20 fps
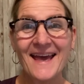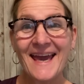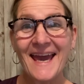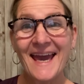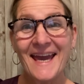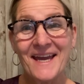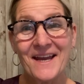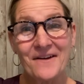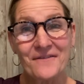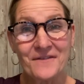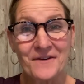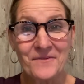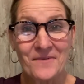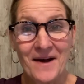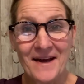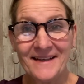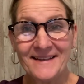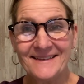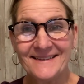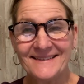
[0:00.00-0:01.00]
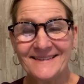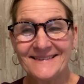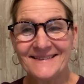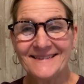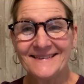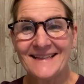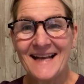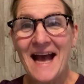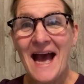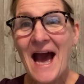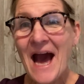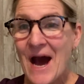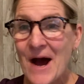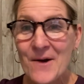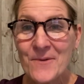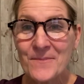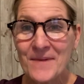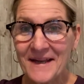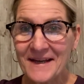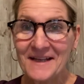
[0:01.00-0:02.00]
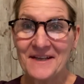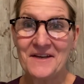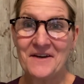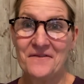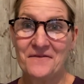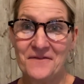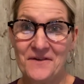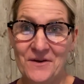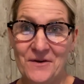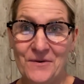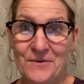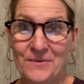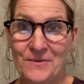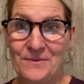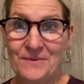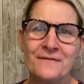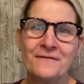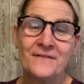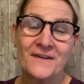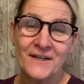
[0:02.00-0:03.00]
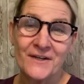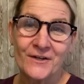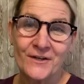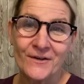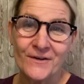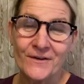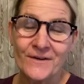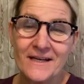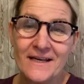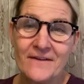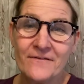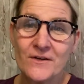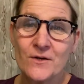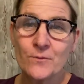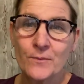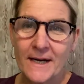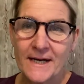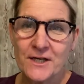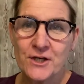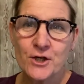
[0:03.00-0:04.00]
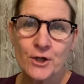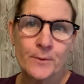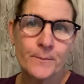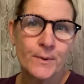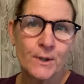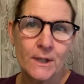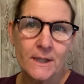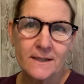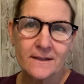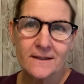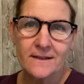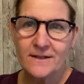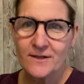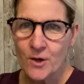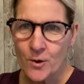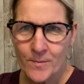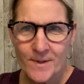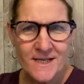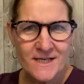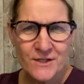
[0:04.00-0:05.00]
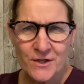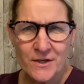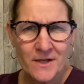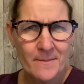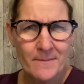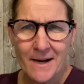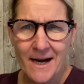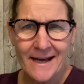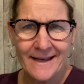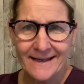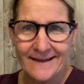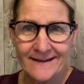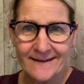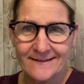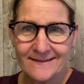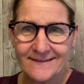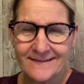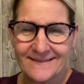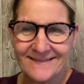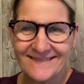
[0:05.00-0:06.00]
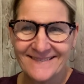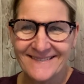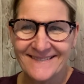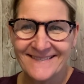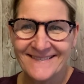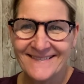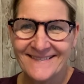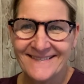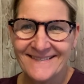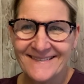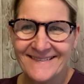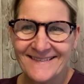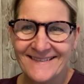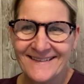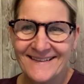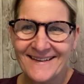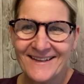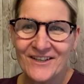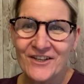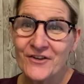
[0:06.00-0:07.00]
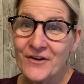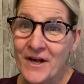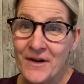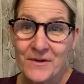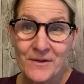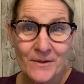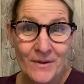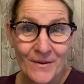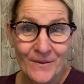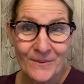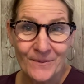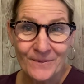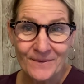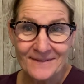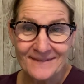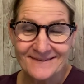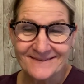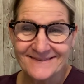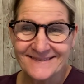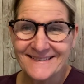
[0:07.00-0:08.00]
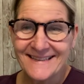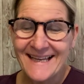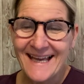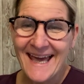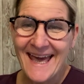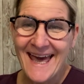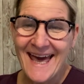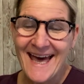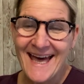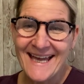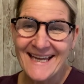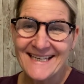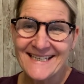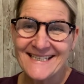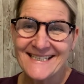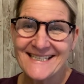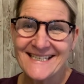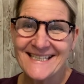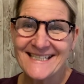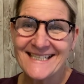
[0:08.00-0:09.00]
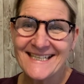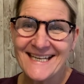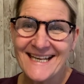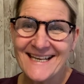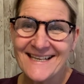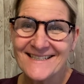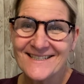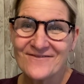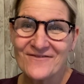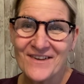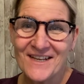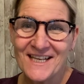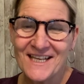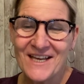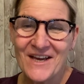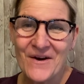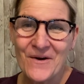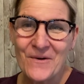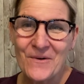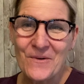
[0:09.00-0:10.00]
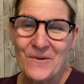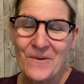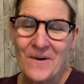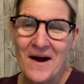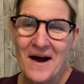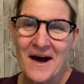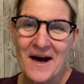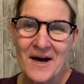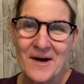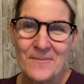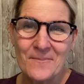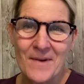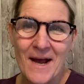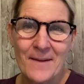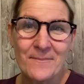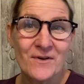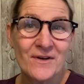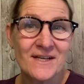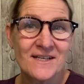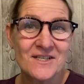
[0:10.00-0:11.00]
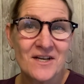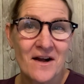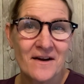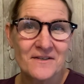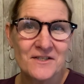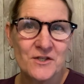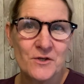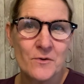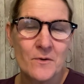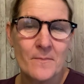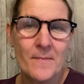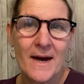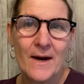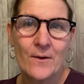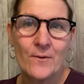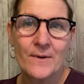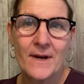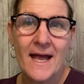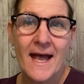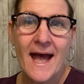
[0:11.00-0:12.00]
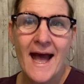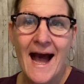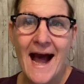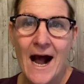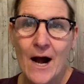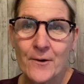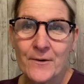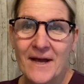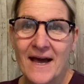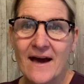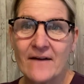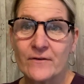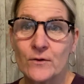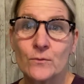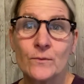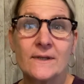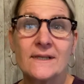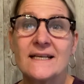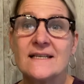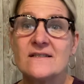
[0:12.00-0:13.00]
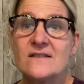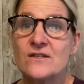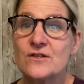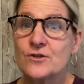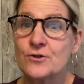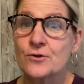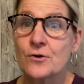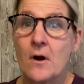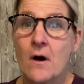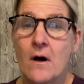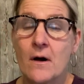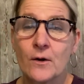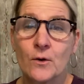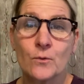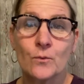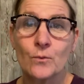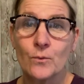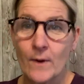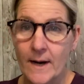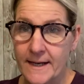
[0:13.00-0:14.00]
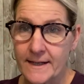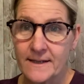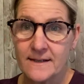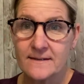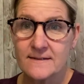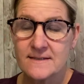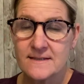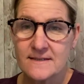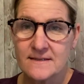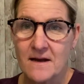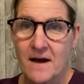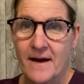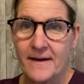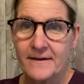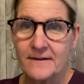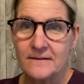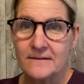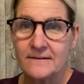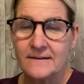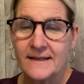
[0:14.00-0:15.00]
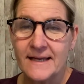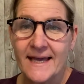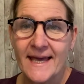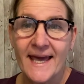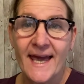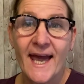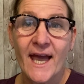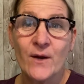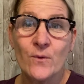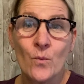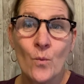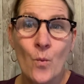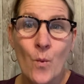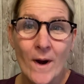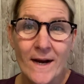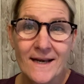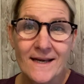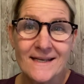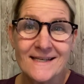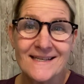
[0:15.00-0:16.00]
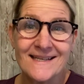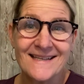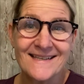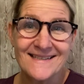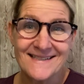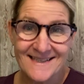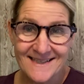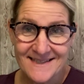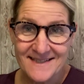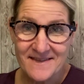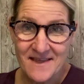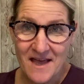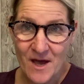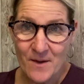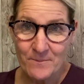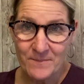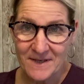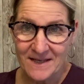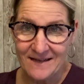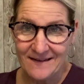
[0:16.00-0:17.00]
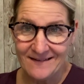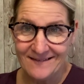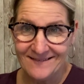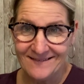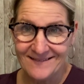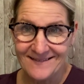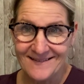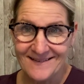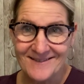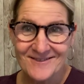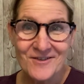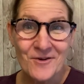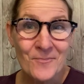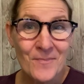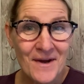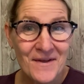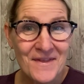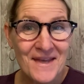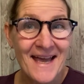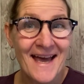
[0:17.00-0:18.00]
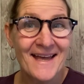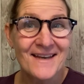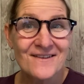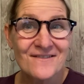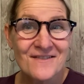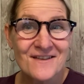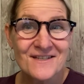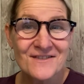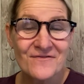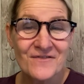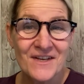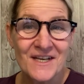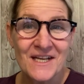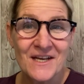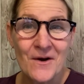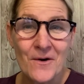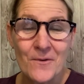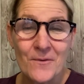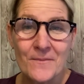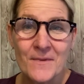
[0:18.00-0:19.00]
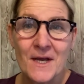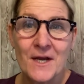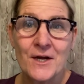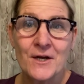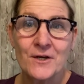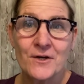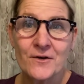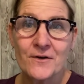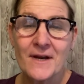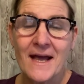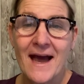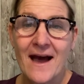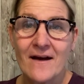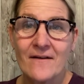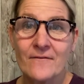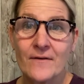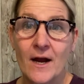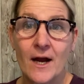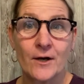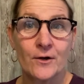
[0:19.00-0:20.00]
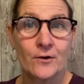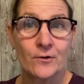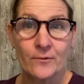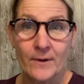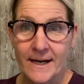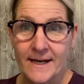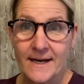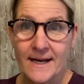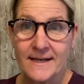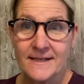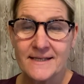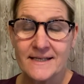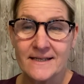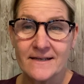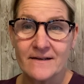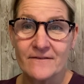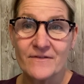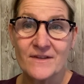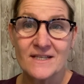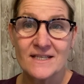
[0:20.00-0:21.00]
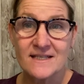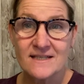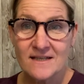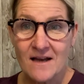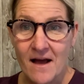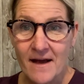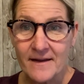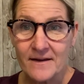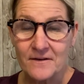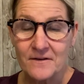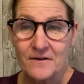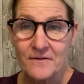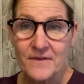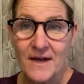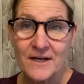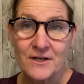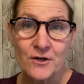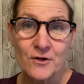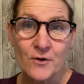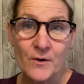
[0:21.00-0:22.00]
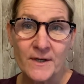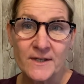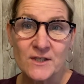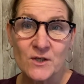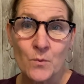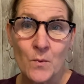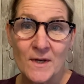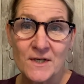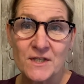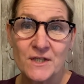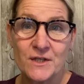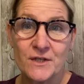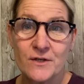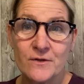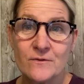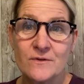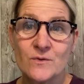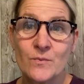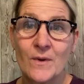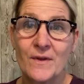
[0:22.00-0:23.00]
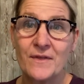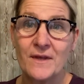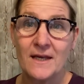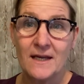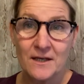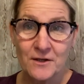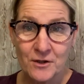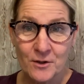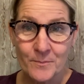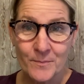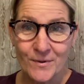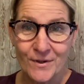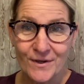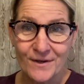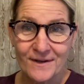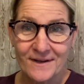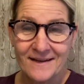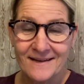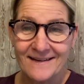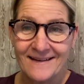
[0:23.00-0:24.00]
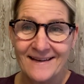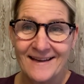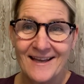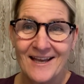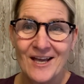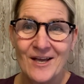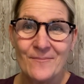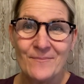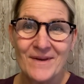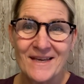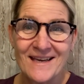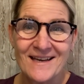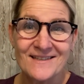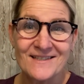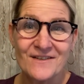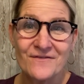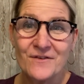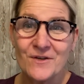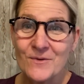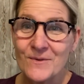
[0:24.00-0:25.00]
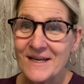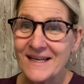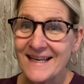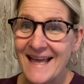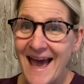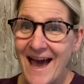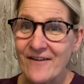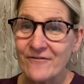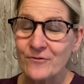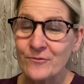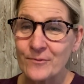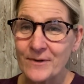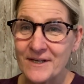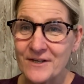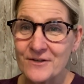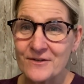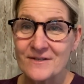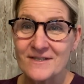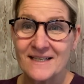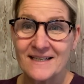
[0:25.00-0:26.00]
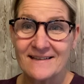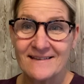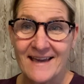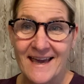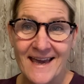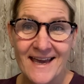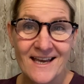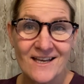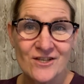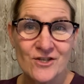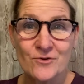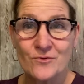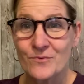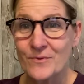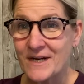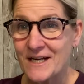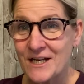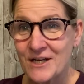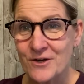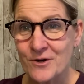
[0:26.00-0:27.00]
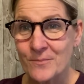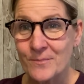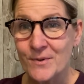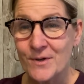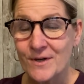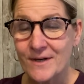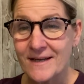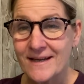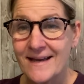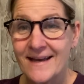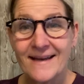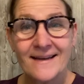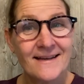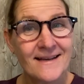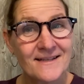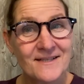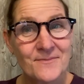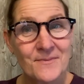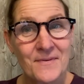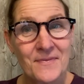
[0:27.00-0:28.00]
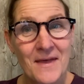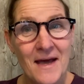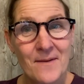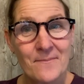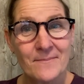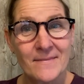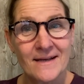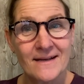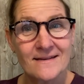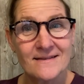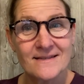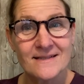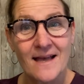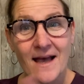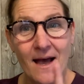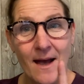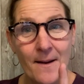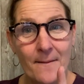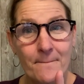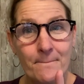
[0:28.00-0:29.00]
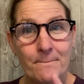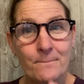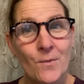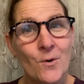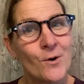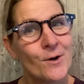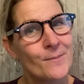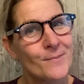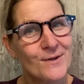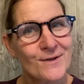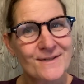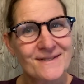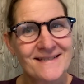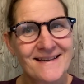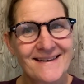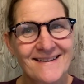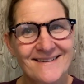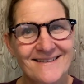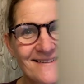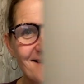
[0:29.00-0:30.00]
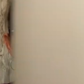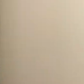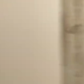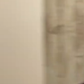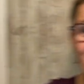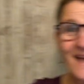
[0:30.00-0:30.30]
Hey everyone! How many of you fear if you write your book, nobody's going to buy it? You're not alone. And today's video, I'm going to talk to you about how to have a really strong writing style. And what does that mean? So by the end of this video, you're going to have a great idea of the style that you're going to want to use within your book. Because if you can have readers engaged reading your book, guess what that means? More book sales.